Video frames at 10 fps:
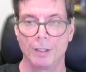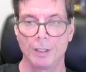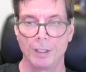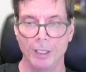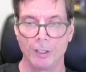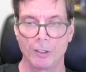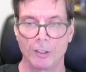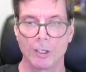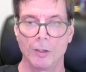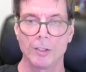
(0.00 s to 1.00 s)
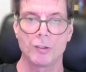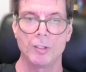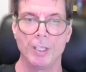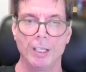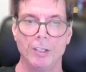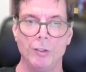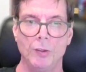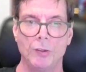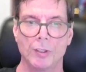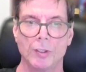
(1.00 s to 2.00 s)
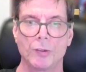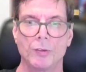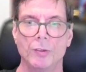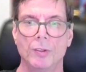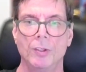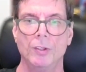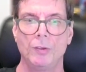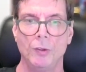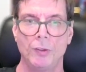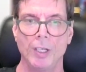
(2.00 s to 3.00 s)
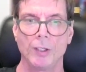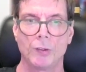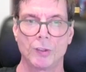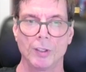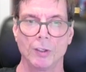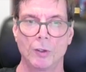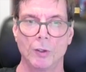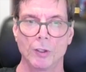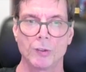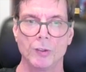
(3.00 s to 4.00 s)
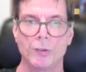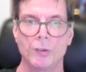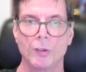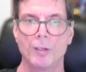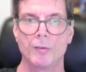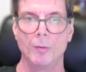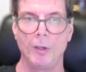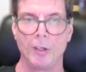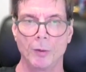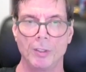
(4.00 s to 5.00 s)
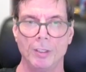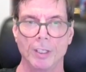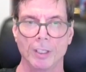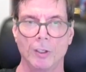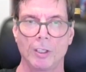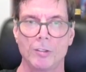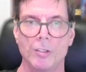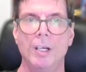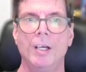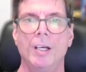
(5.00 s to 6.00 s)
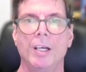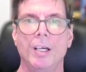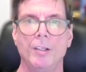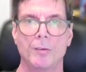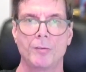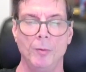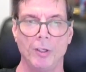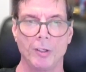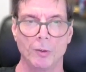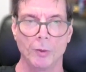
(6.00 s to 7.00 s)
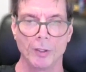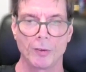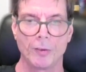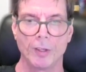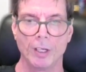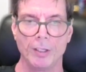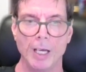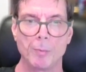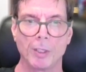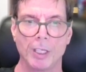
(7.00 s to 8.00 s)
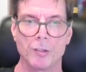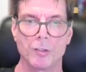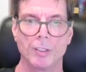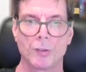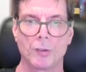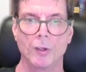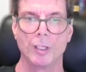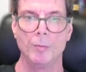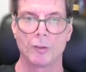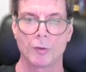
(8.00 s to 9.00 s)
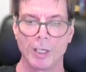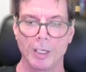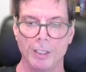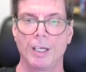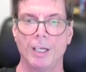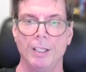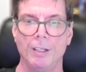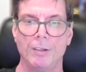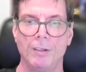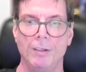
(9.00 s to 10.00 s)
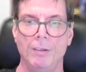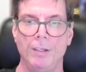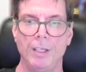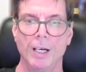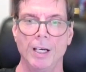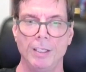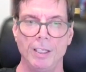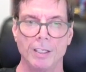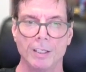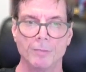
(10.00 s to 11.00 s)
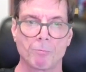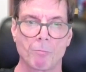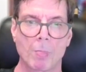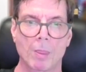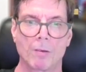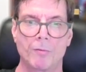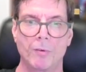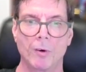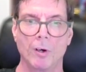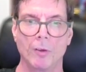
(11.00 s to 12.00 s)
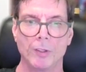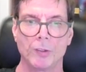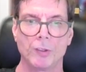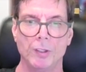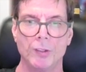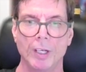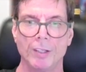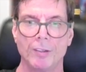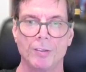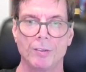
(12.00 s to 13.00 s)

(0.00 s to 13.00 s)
encourage the end users to take certain courses so they're familiar with the technology and they're familiar with the application that's going to be trained. And the idea for all this is that,